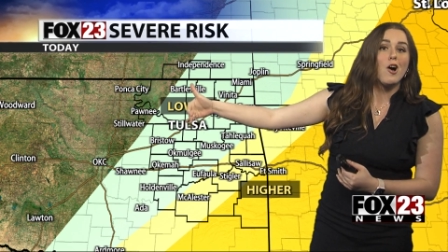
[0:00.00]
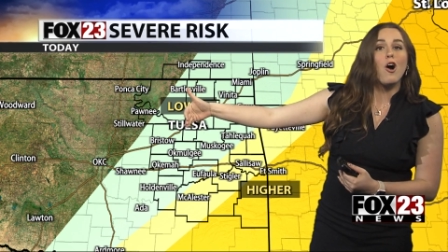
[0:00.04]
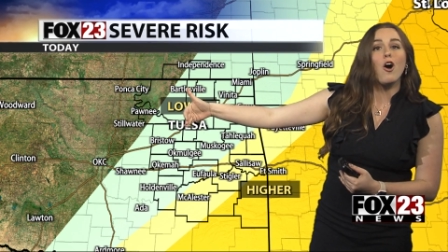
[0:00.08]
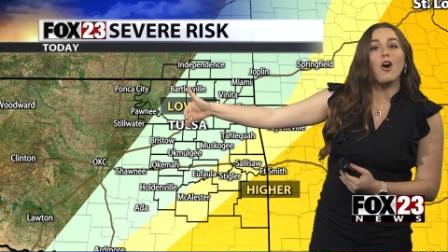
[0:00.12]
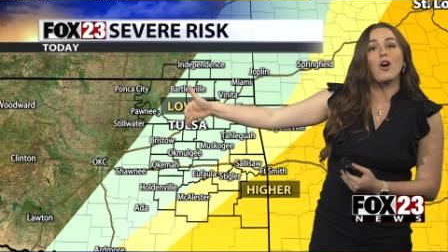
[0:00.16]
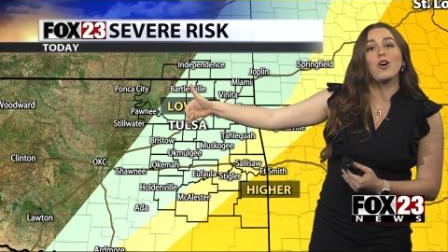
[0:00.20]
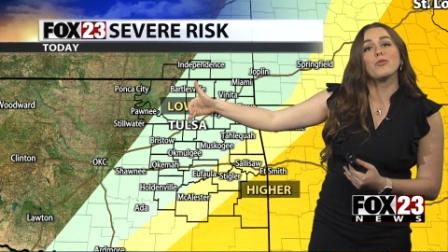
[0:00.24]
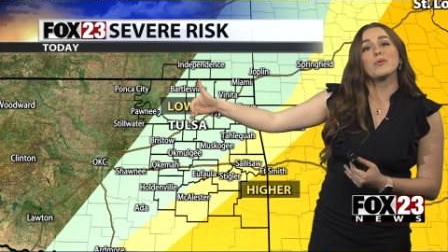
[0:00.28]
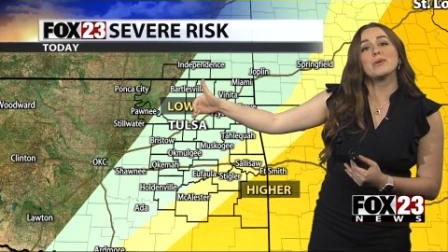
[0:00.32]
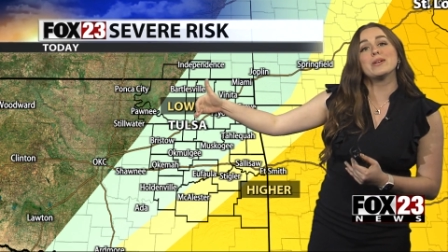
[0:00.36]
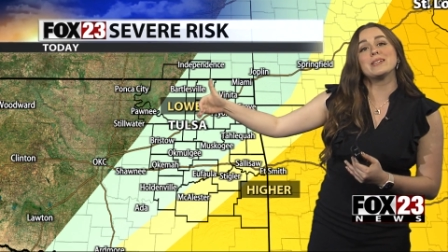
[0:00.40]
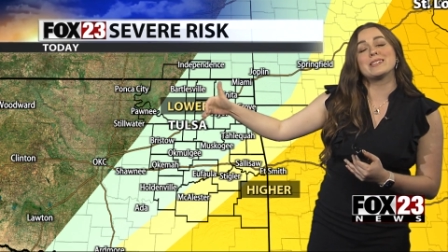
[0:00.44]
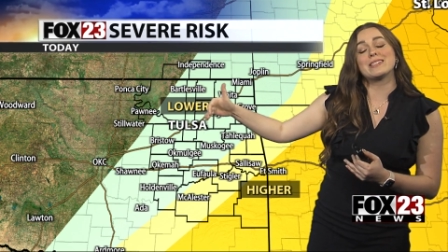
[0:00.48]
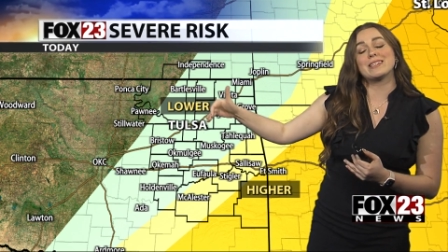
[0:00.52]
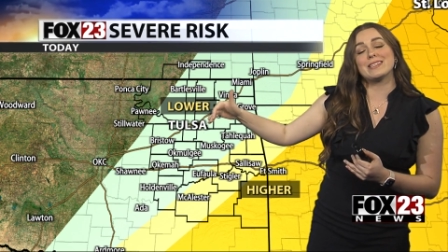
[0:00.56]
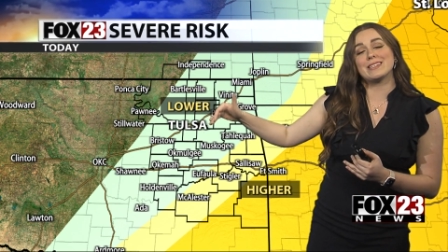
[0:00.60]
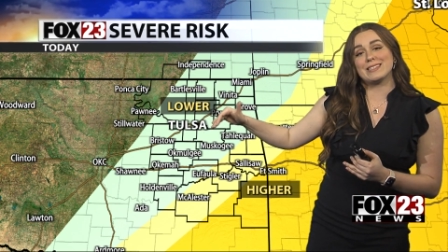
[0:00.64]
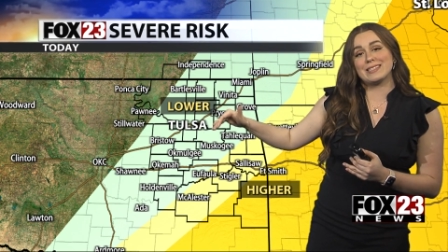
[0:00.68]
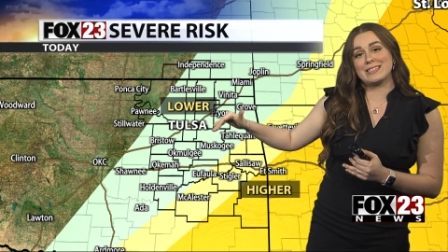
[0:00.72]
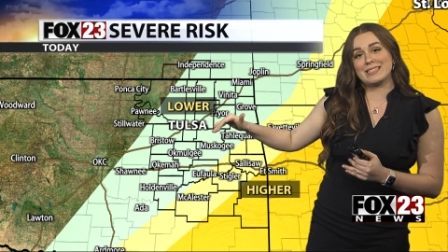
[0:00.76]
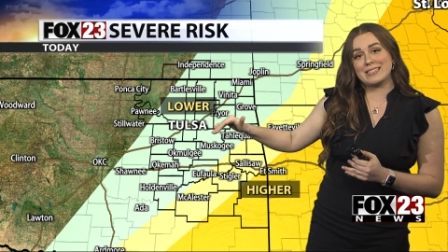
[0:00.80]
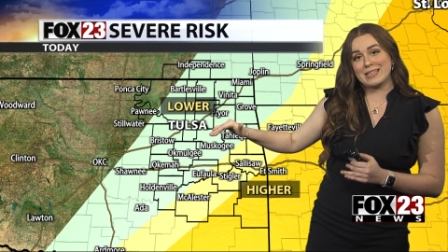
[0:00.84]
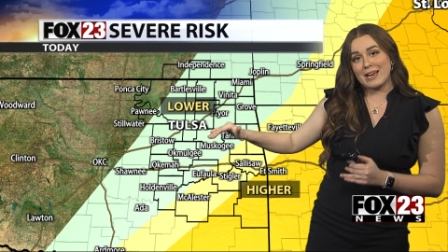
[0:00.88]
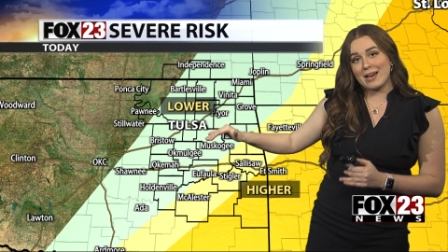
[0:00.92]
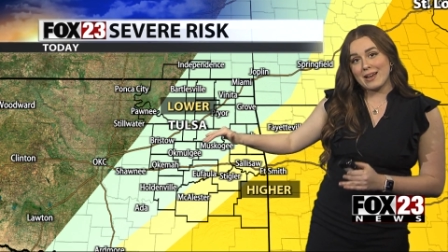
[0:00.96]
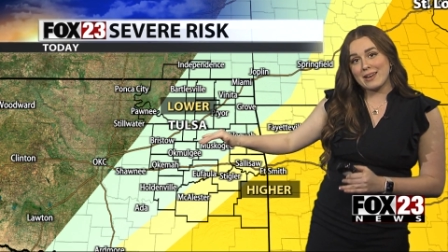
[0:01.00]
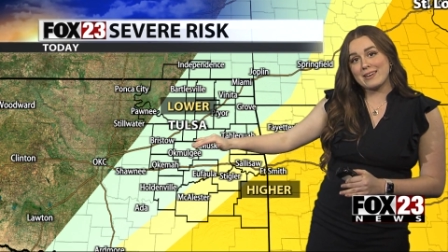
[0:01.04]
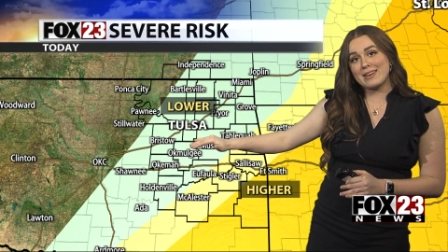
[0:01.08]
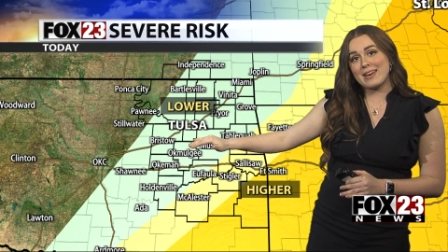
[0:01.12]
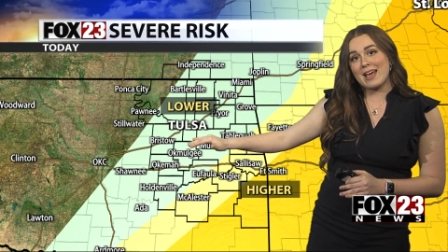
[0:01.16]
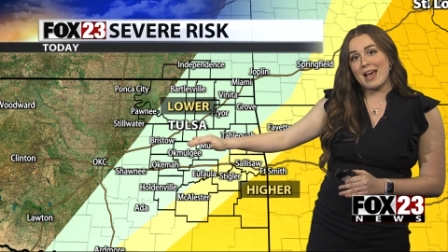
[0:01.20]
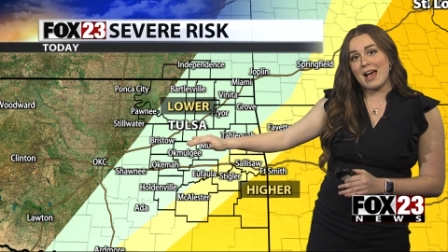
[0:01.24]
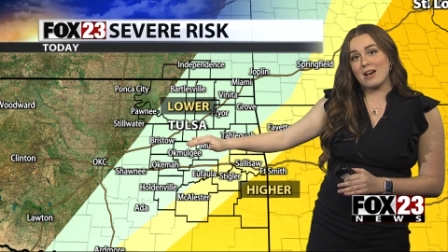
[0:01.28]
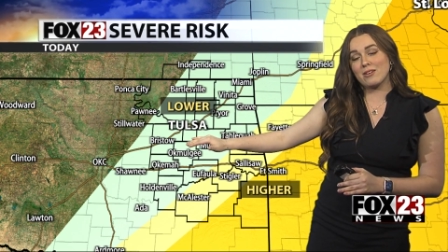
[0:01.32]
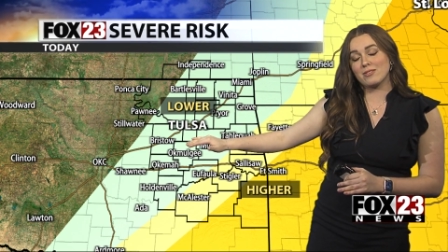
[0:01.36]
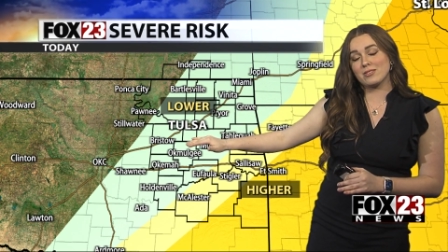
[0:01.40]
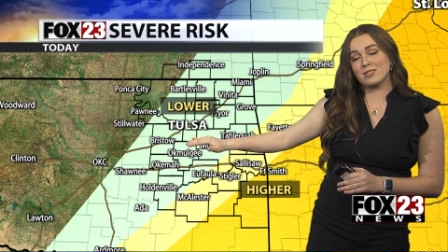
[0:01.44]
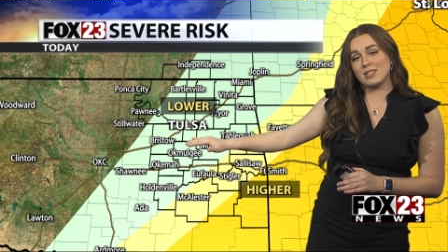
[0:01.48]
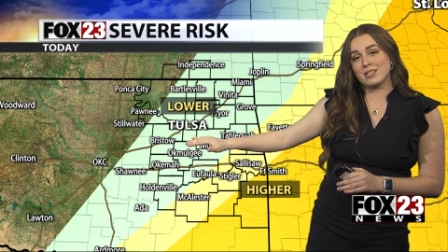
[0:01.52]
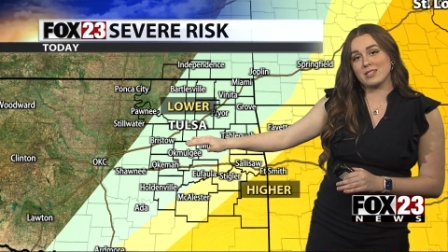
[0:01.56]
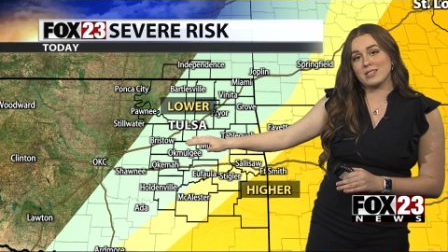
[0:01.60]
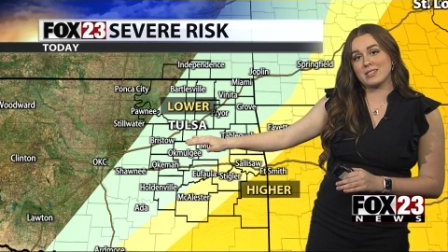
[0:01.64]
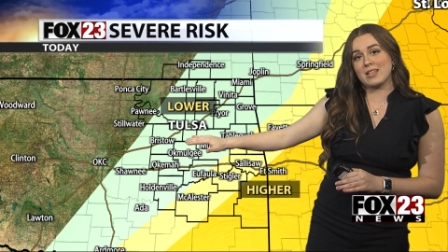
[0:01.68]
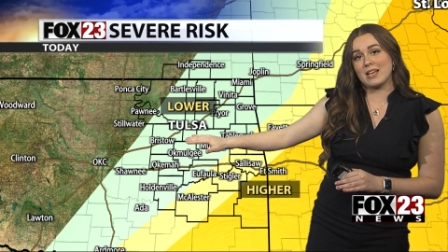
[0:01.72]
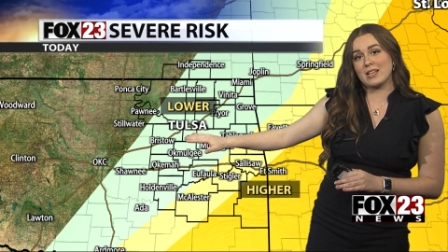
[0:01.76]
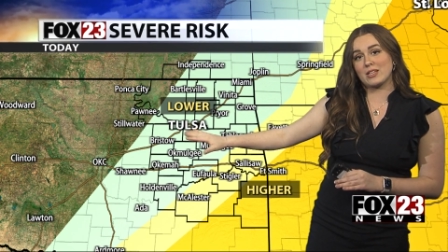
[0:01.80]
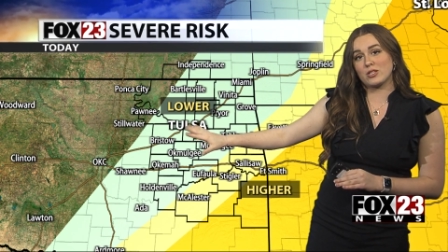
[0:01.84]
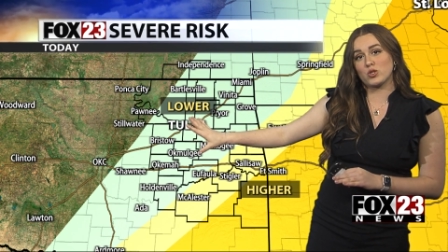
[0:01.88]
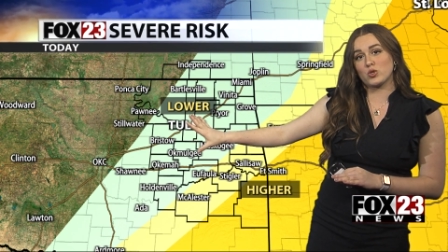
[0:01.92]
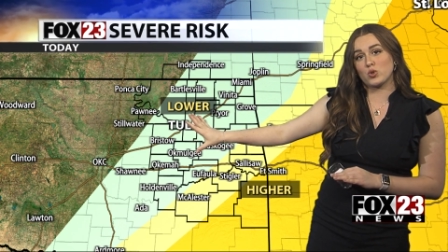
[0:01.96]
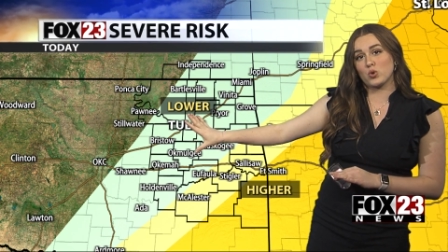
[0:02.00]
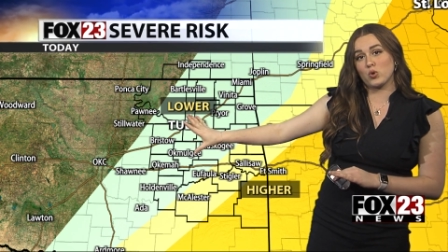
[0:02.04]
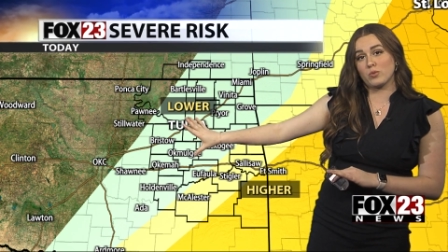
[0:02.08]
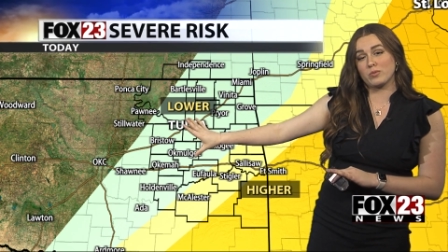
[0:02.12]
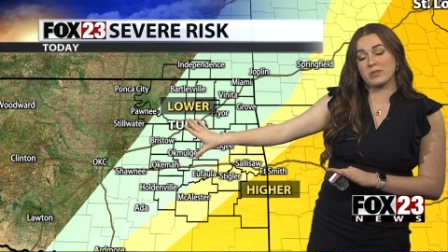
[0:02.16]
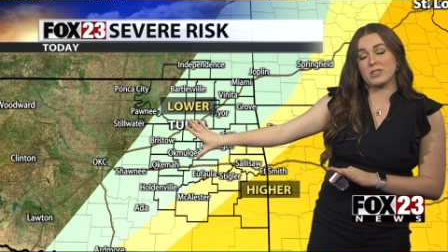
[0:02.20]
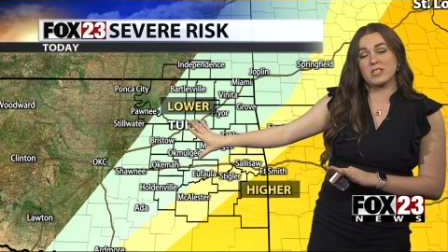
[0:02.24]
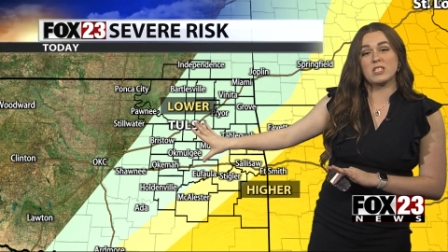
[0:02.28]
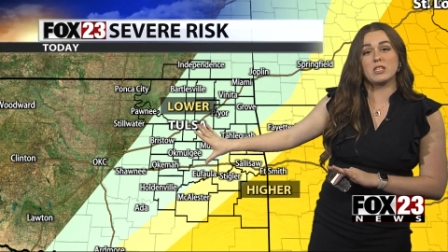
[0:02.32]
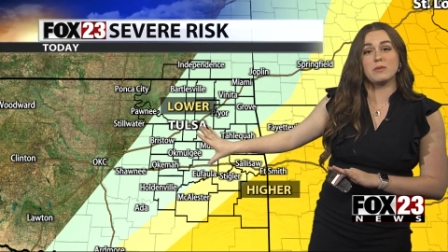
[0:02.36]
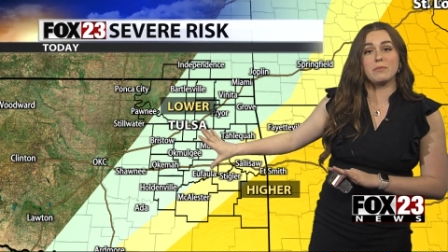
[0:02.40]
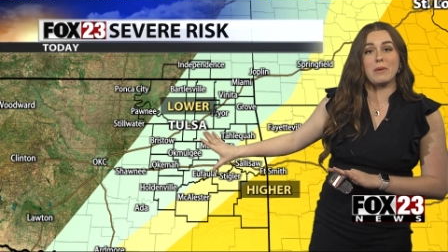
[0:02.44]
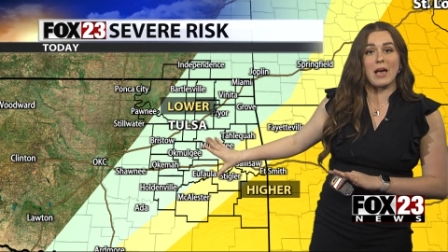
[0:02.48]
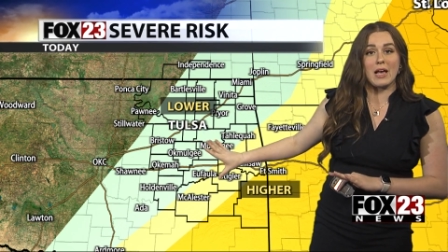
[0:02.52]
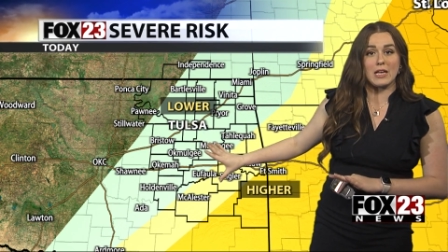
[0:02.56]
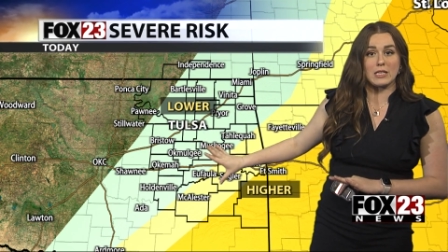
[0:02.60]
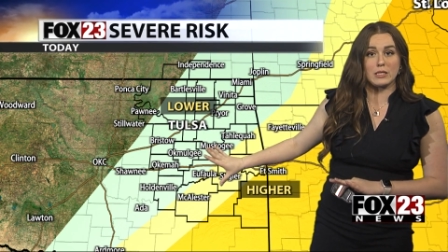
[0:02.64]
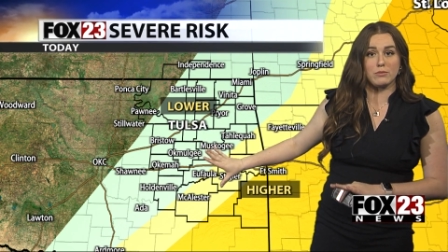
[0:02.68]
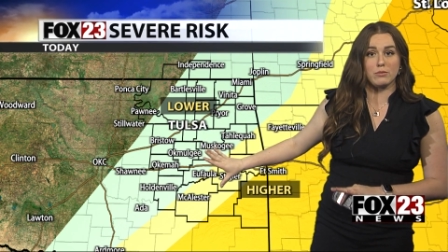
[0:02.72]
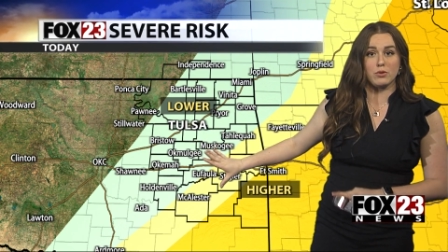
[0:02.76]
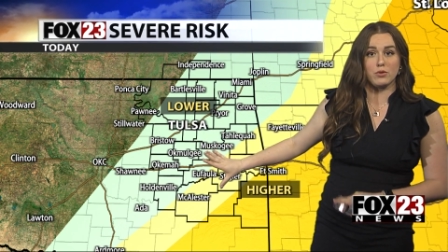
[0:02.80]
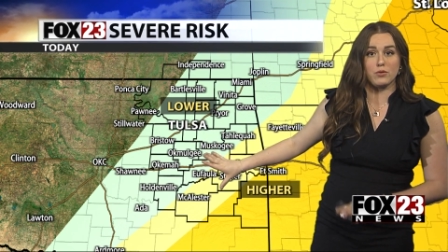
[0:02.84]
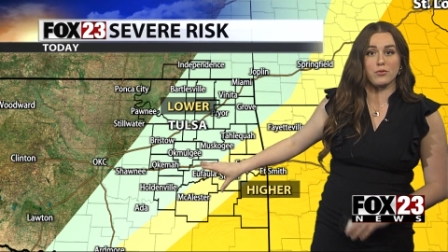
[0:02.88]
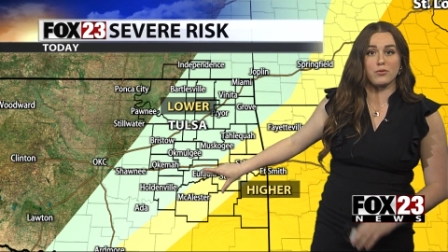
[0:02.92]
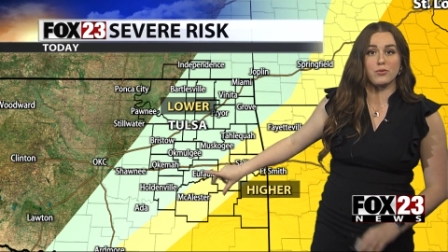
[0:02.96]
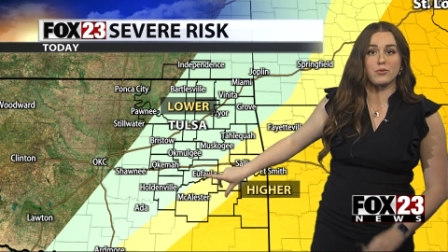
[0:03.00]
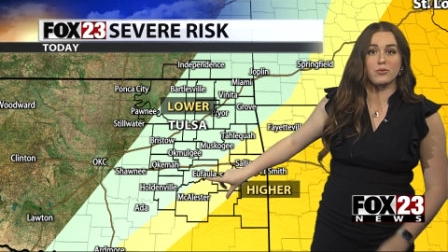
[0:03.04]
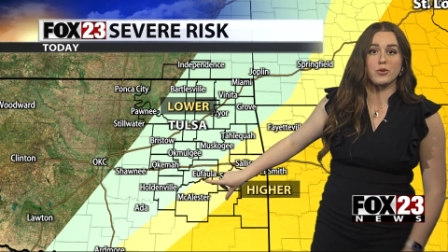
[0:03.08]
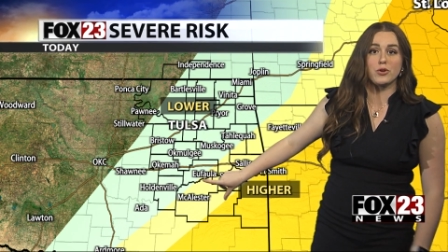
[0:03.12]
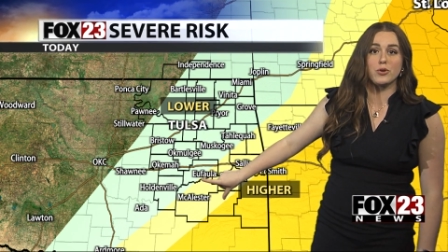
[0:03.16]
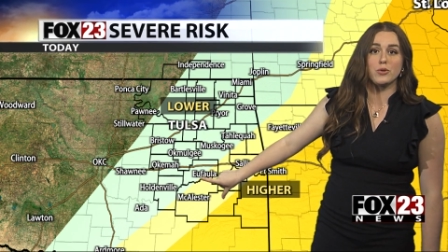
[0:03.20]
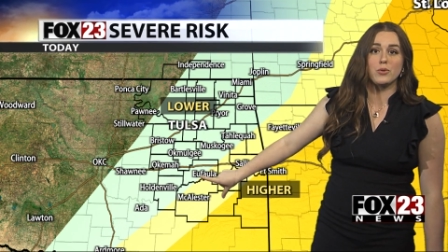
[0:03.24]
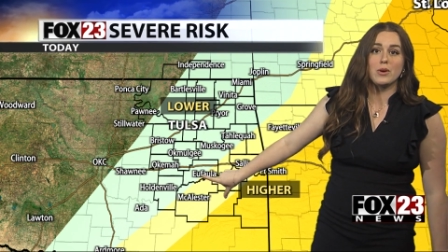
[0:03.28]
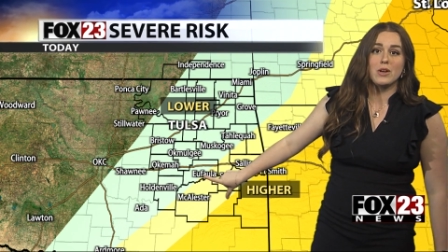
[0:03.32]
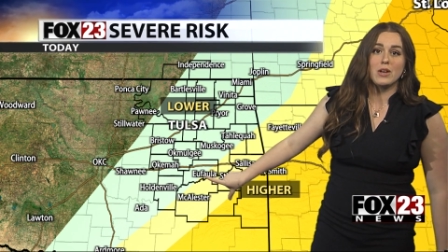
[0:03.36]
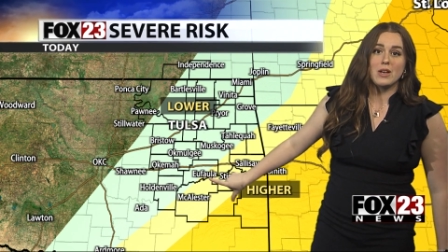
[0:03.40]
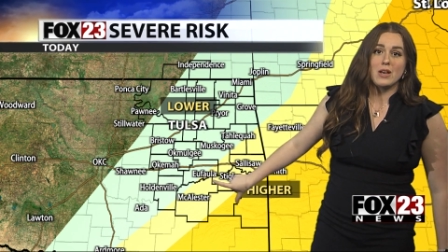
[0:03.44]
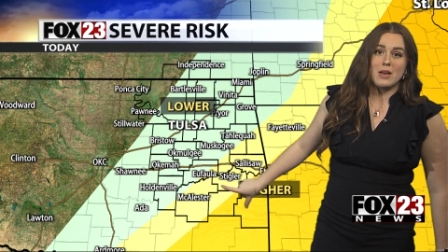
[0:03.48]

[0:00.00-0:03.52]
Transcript: Our risk is done now since that storm system has moved through.